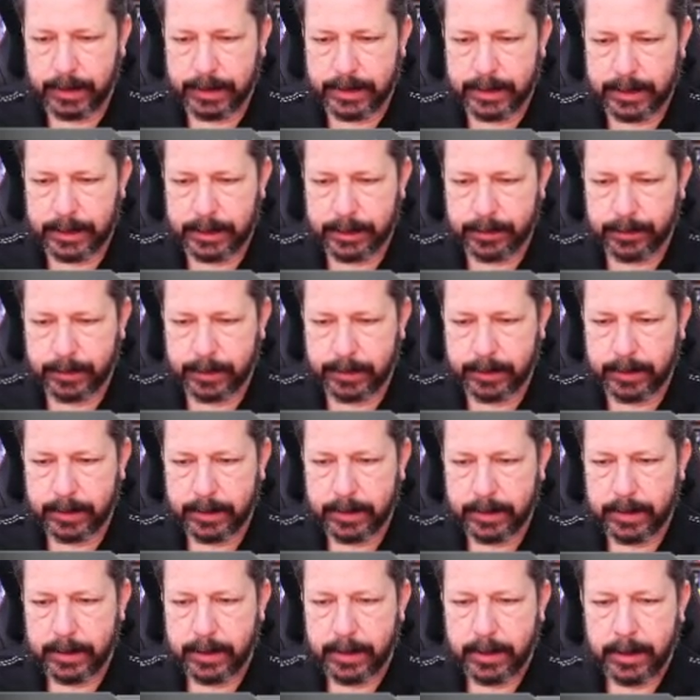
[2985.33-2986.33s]
this one.
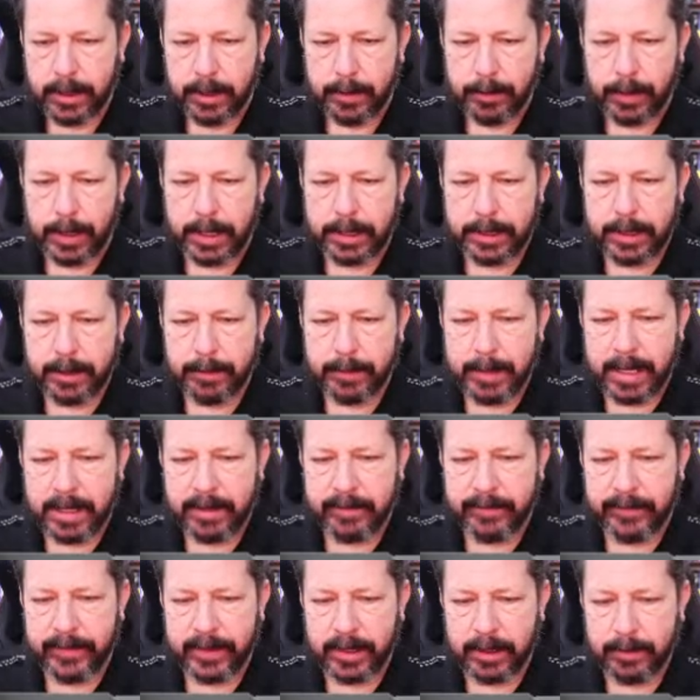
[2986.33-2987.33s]
Plot the amount
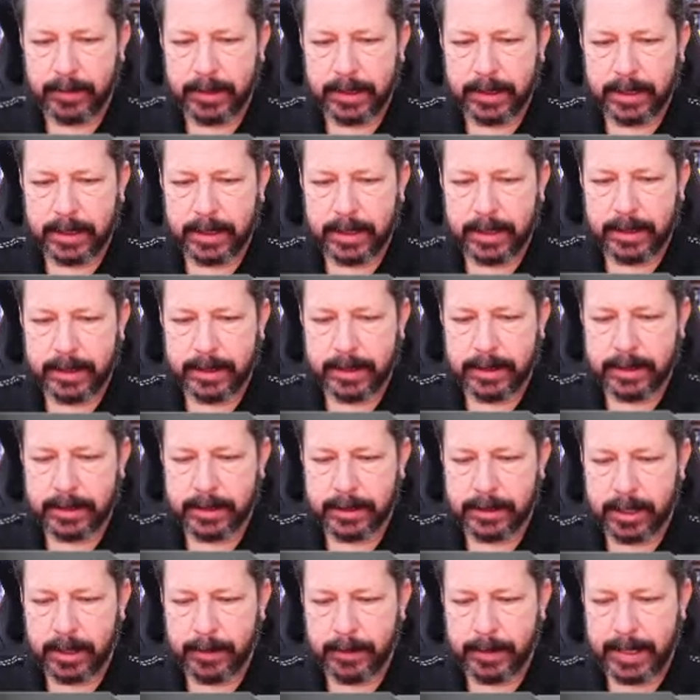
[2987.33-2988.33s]
of filament that
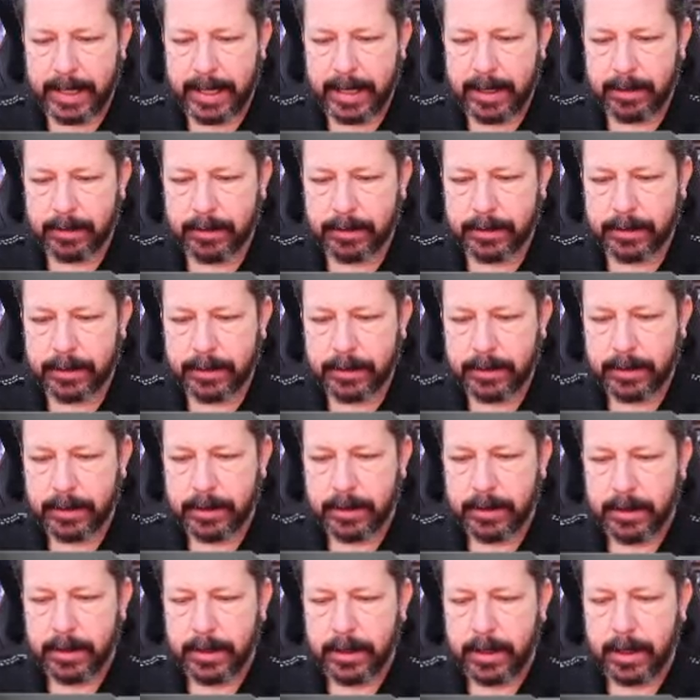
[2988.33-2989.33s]
is coming out
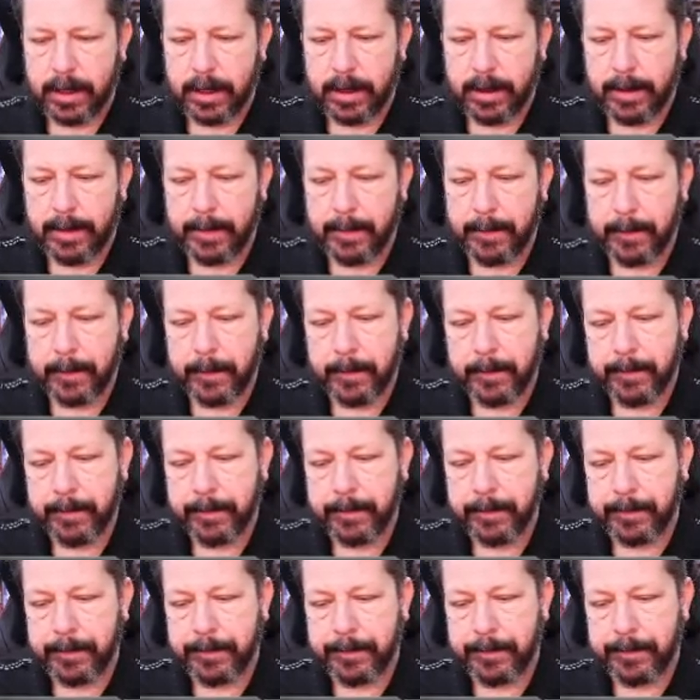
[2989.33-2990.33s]

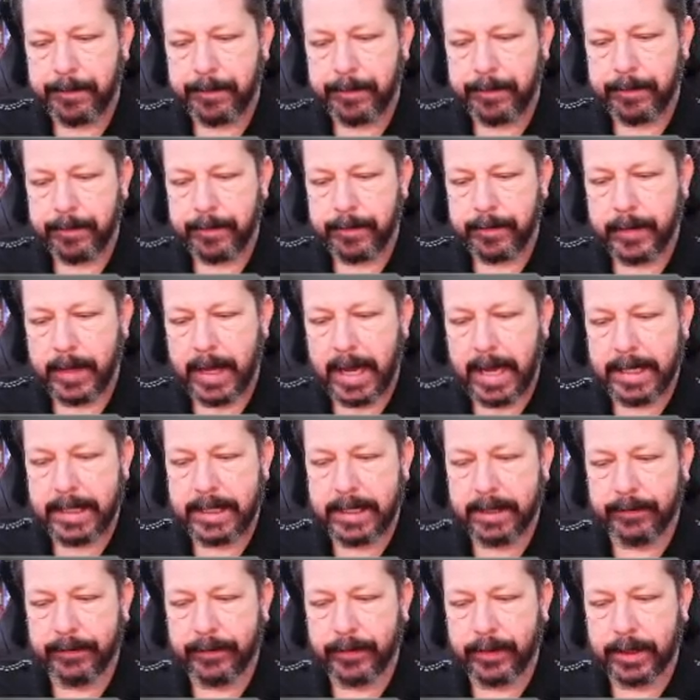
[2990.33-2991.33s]
at
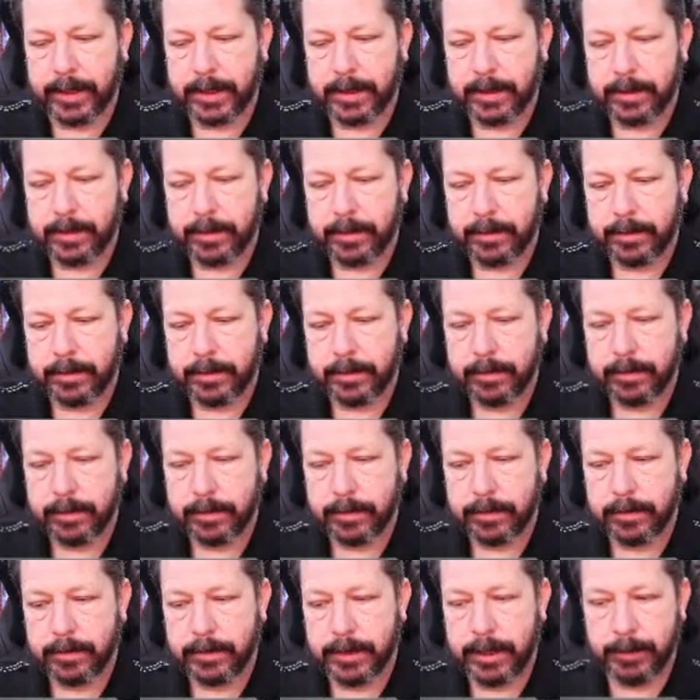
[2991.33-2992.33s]
different
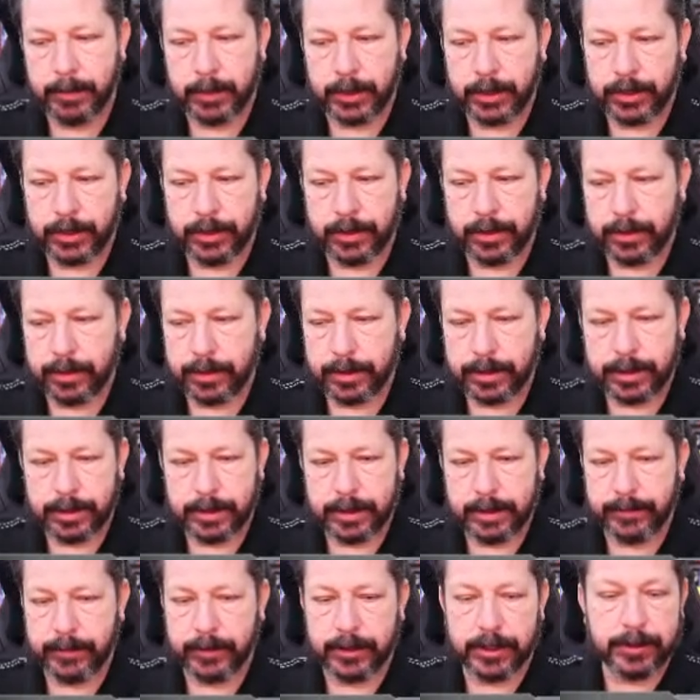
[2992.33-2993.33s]
temperatures,
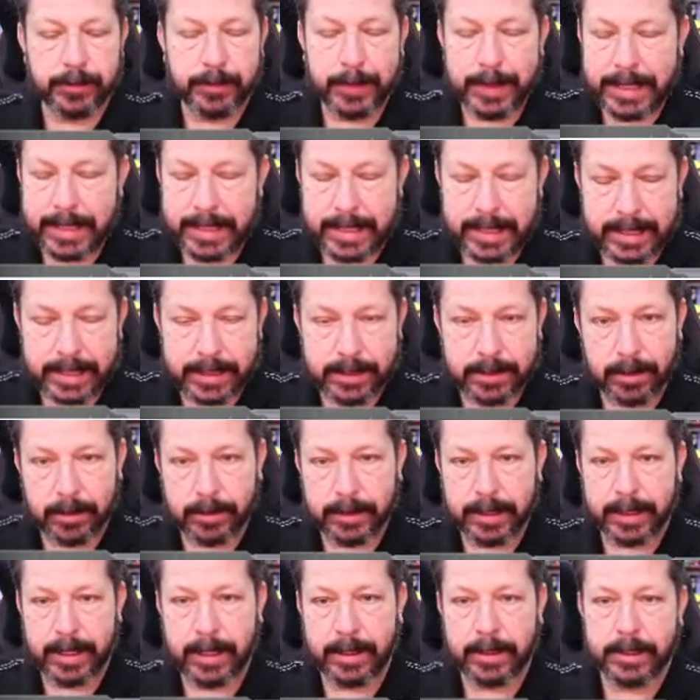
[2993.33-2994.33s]
different speeds, all
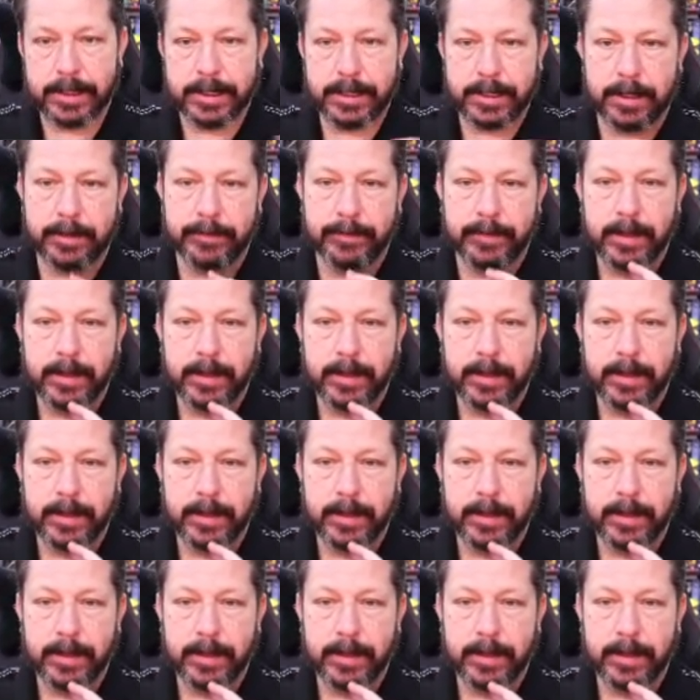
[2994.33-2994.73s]
that kind of stuff.